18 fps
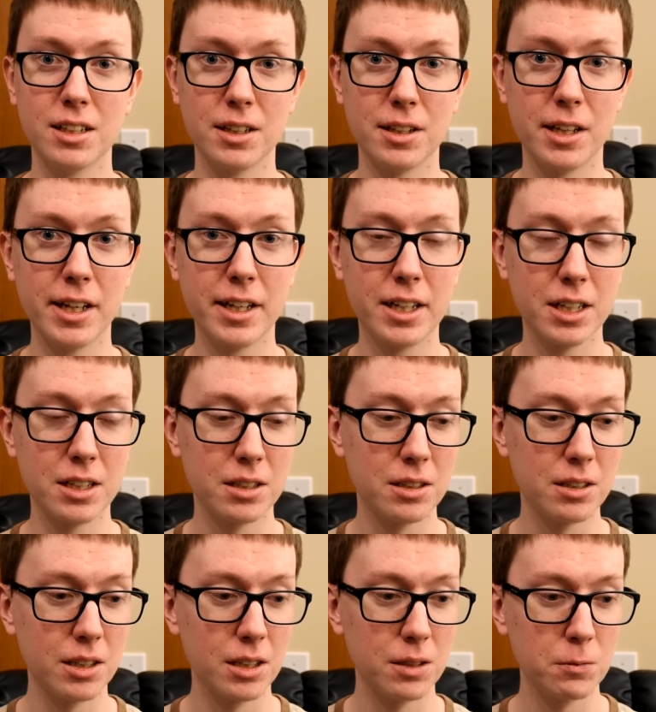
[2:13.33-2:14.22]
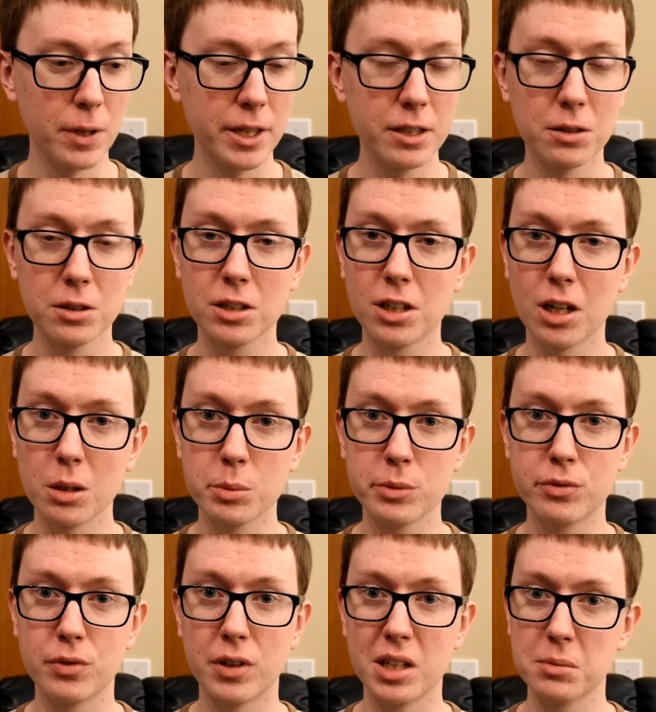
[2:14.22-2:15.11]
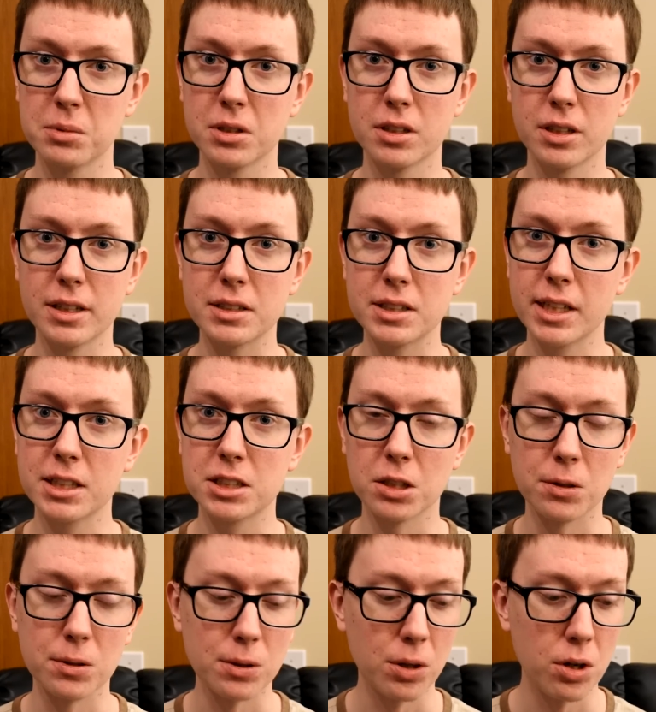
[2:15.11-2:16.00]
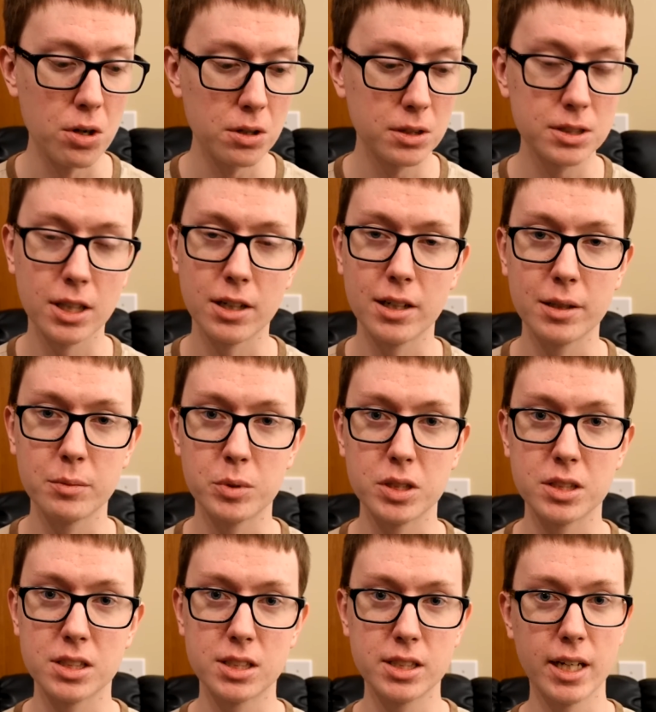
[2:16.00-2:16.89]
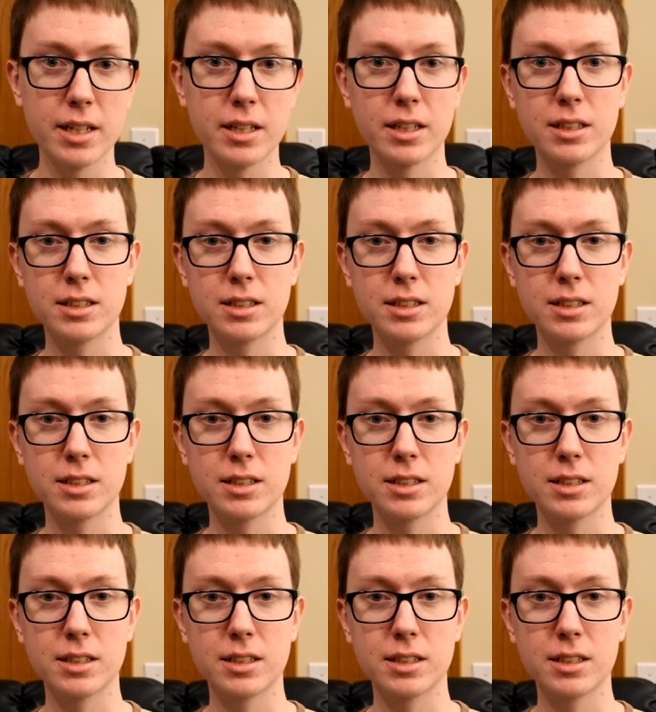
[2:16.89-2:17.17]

They can, regular carbon fiber, it takes a long time to set.